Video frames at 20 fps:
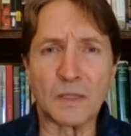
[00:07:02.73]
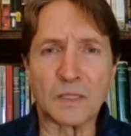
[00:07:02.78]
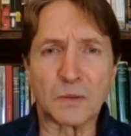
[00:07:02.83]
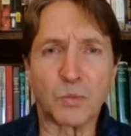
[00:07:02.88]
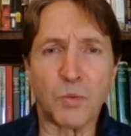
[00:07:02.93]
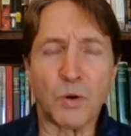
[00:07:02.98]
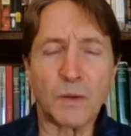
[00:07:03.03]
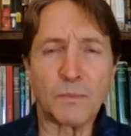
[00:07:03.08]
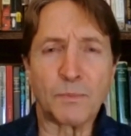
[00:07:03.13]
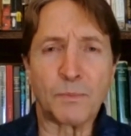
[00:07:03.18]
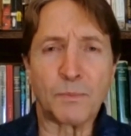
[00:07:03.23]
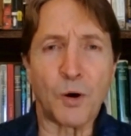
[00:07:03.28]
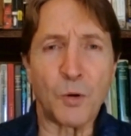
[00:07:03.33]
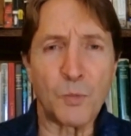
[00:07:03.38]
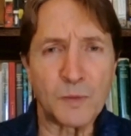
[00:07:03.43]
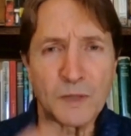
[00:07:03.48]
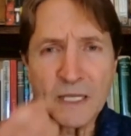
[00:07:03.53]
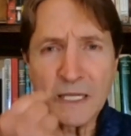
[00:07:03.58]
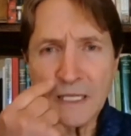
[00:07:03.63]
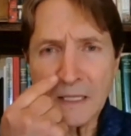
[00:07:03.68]
as one
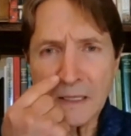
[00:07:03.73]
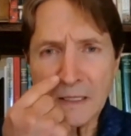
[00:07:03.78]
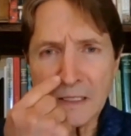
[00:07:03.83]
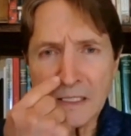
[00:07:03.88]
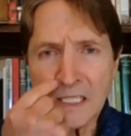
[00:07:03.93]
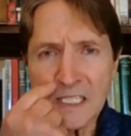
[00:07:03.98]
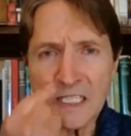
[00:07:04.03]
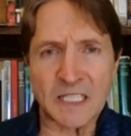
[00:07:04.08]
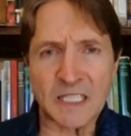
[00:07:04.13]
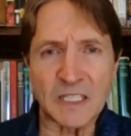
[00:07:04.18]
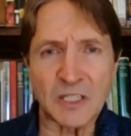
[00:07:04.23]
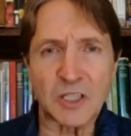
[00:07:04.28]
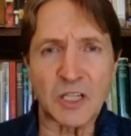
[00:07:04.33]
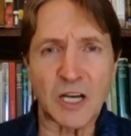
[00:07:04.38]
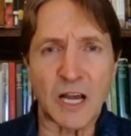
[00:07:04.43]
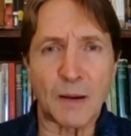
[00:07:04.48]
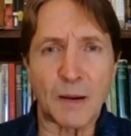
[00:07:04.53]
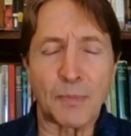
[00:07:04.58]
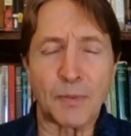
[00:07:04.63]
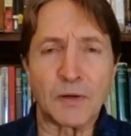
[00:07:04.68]
pope did in the Sistine
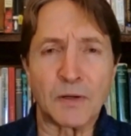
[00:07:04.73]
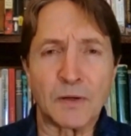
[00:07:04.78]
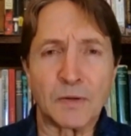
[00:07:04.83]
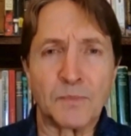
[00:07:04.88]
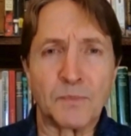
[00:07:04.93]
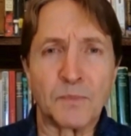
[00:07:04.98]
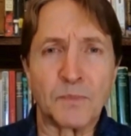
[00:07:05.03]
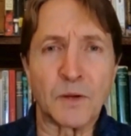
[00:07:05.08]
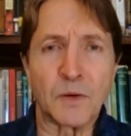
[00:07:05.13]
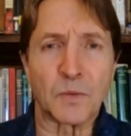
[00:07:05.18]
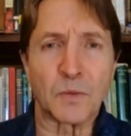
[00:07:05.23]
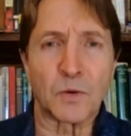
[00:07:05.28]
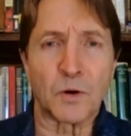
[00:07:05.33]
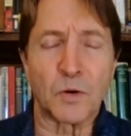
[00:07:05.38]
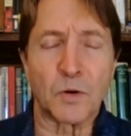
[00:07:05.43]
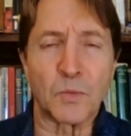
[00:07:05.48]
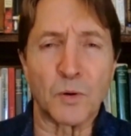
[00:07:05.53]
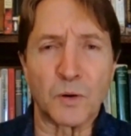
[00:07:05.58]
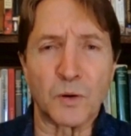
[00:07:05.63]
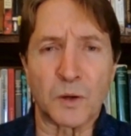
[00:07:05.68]
Chapel in
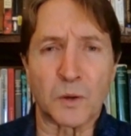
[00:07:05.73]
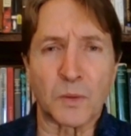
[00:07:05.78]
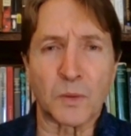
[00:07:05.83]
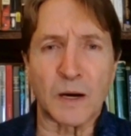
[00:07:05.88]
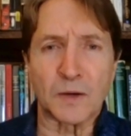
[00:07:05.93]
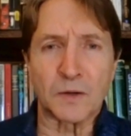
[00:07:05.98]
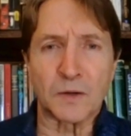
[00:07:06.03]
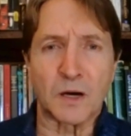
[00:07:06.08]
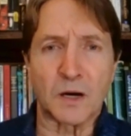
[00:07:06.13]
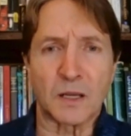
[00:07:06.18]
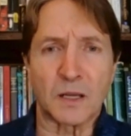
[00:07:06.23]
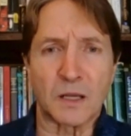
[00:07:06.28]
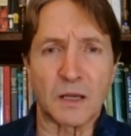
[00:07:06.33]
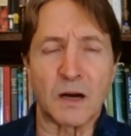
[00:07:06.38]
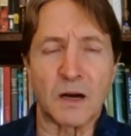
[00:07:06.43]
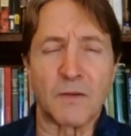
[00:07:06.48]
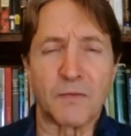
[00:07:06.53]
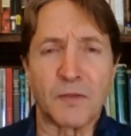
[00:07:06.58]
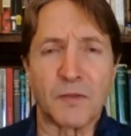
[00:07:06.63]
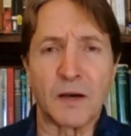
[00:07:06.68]
Rome, going around
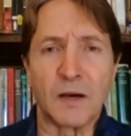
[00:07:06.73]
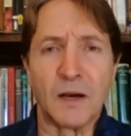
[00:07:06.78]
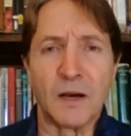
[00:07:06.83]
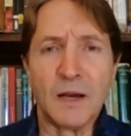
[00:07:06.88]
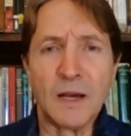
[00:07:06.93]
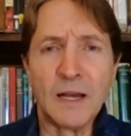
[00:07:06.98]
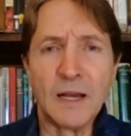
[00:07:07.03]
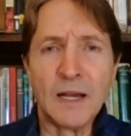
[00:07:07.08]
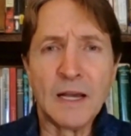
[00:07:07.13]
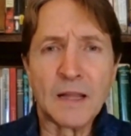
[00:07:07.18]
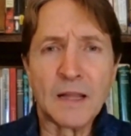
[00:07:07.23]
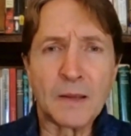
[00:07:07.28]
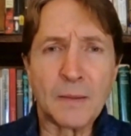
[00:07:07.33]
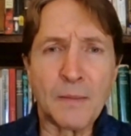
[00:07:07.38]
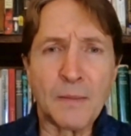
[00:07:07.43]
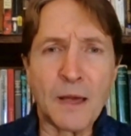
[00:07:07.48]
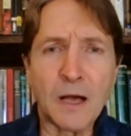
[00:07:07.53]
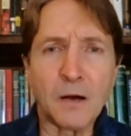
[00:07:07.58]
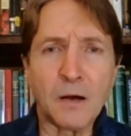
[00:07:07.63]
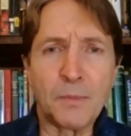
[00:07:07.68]
knocking off
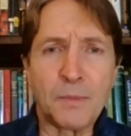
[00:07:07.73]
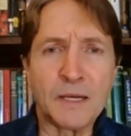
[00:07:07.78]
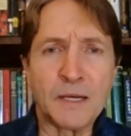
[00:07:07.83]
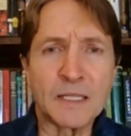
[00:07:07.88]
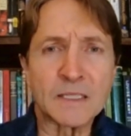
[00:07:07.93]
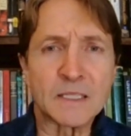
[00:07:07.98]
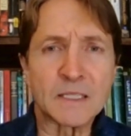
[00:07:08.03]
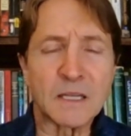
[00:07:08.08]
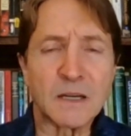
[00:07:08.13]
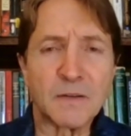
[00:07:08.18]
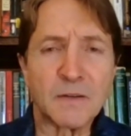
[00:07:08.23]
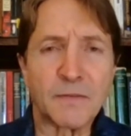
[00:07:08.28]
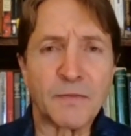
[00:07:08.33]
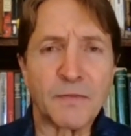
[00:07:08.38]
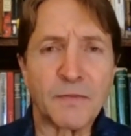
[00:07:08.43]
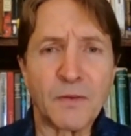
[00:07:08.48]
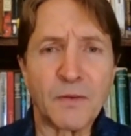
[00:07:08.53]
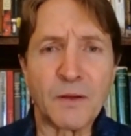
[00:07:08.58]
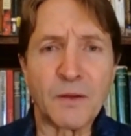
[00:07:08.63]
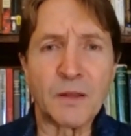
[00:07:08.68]
the male bits of
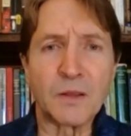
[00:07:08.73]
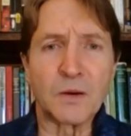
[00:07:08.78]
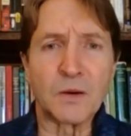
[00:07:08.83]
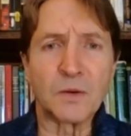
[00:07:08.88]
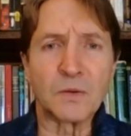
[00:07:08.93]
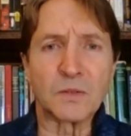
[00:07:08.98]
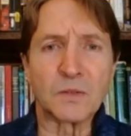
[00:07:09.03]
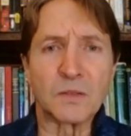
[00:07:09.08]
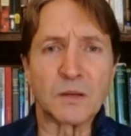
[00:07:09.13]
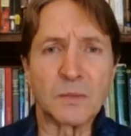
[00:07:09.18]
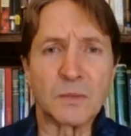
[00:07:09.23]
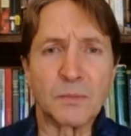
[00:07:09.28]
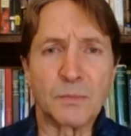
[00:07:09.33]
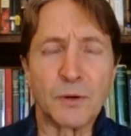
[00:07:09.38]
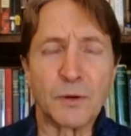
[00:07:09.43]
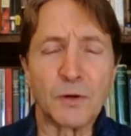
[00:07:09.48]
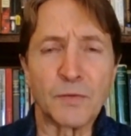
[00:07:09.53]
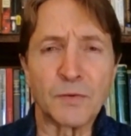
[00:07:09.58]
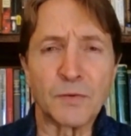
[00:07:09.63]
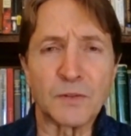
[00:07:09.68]
and
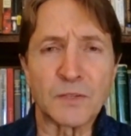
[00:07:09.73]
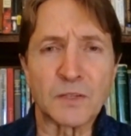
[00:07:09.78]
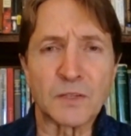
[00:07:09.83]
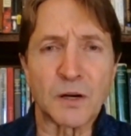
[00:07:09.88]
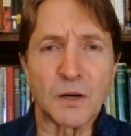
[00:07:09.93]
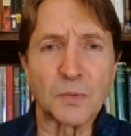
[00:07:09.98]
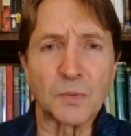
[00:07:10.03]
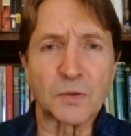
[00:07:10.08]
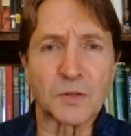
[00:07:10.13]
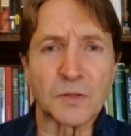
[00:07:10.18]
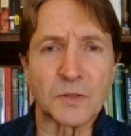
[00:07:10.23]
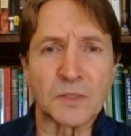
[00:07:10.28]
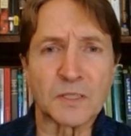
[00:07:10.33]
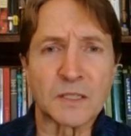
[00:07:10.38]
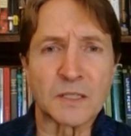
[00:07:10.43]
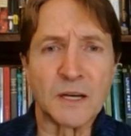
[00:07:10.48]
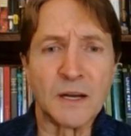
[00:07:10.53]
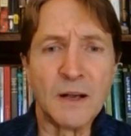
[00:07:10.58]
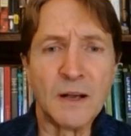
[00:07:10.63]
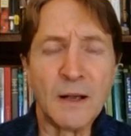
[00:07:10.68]
beautiful
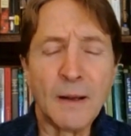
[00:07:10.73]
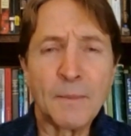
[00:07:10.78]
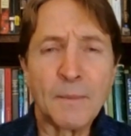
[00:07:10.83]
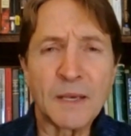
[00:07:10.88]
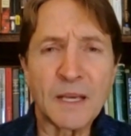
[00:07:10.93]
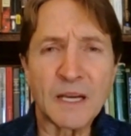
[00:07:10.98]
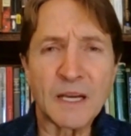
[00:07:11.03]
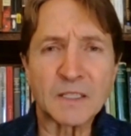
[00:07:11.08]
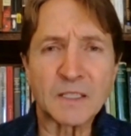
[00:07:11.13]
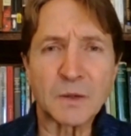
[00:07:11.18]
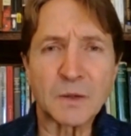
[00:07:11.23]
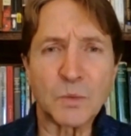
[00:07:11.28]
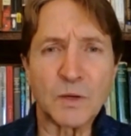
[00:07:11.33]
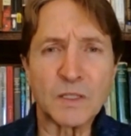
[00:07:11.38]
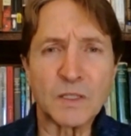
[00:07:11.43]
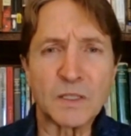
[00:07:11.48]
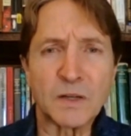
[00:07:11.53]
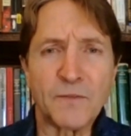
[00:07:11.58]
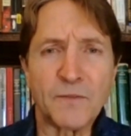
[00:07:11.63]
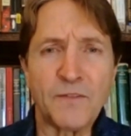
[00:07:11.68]
sculptures because it
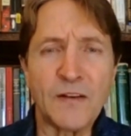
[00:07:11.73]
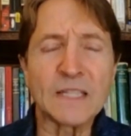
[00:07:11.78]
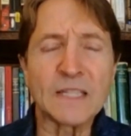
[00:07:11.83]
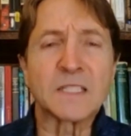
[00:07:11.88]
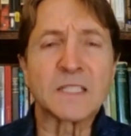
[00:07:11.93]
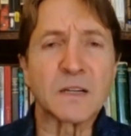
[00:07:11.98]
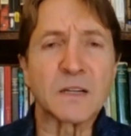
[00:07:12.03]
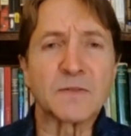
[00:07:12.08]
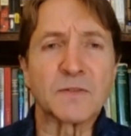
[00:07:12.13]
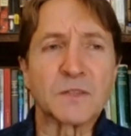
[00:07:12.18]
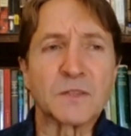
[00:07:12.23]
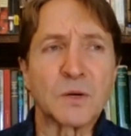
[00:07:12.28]
was offensive.